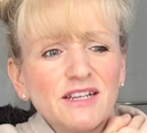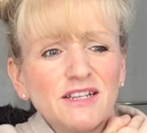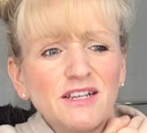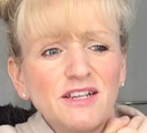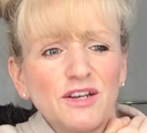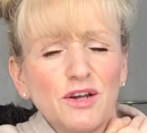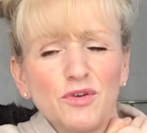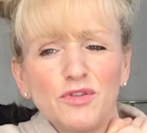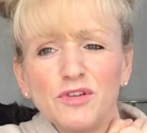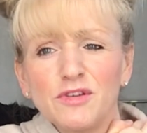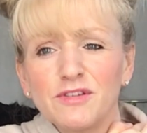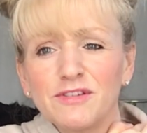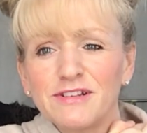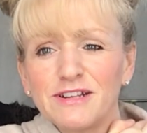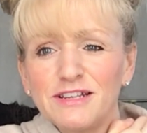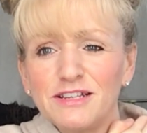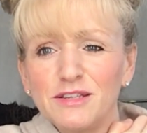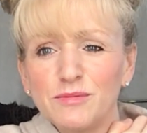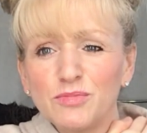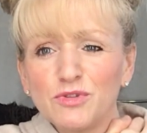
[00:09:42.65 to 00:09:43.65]
the
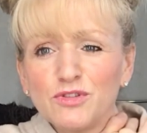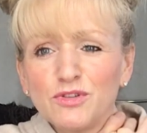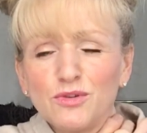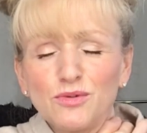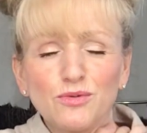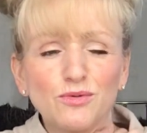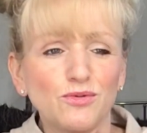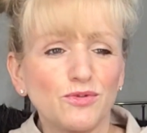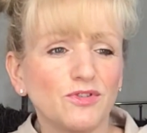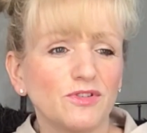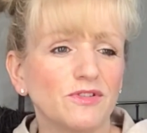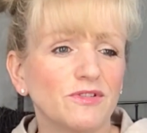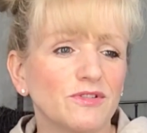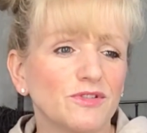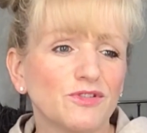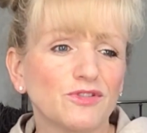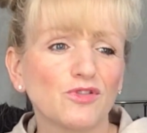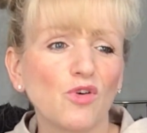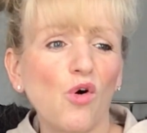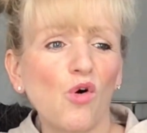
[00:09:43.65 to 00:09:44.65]
sleep suits and
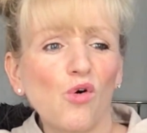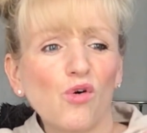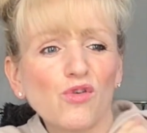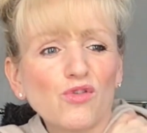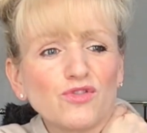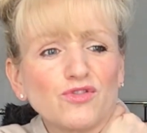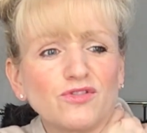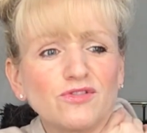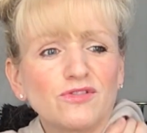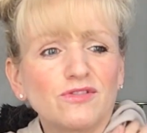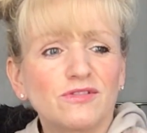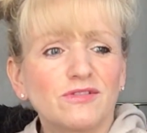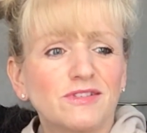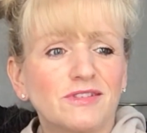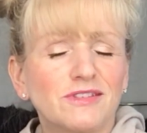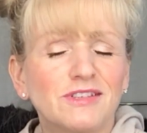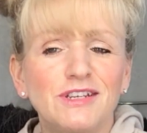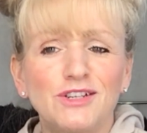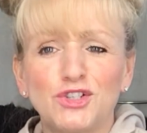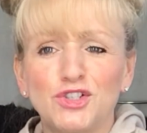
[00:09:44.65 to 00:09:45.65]
socks and
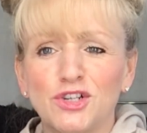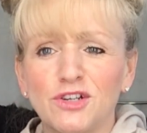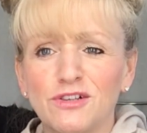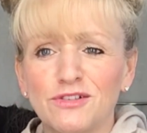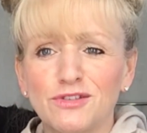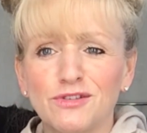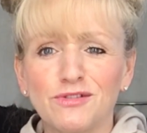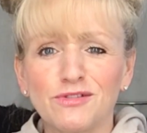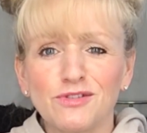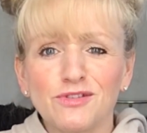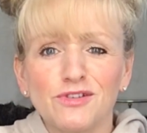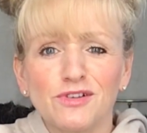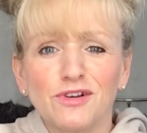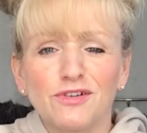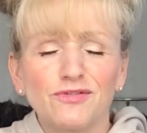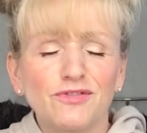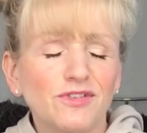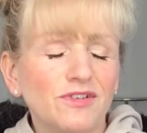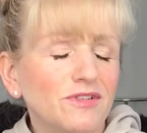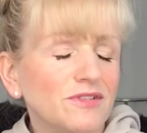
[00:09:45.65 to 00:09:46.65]
t-shirts and
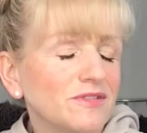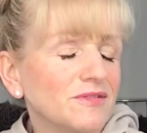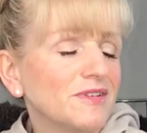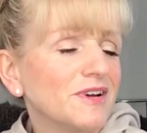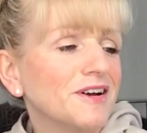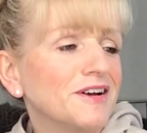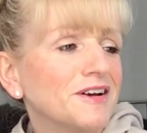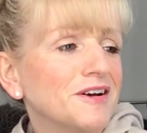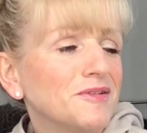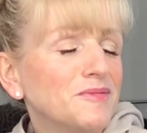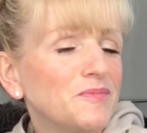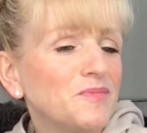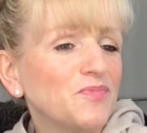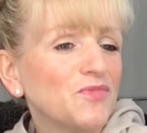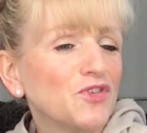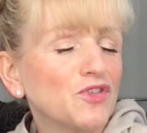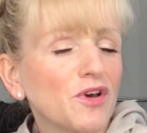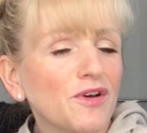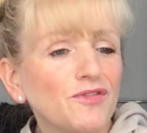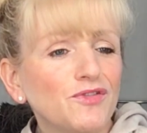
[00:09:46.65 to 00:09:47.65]
stuff.
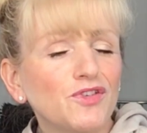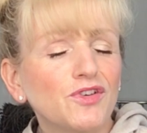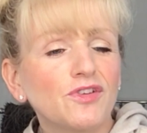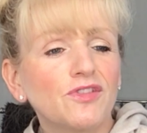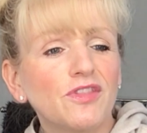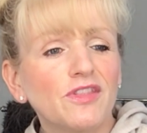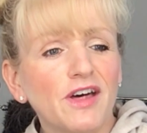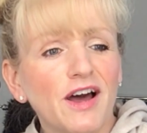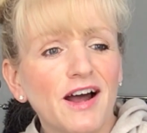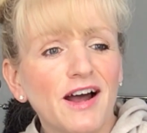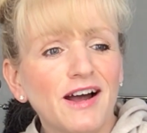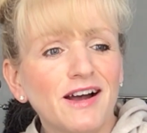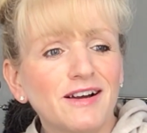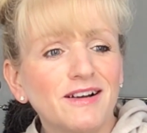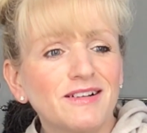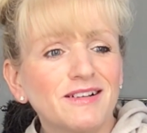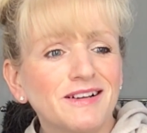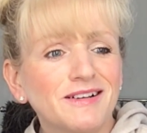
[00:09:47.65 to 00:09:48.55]
And so I've done that.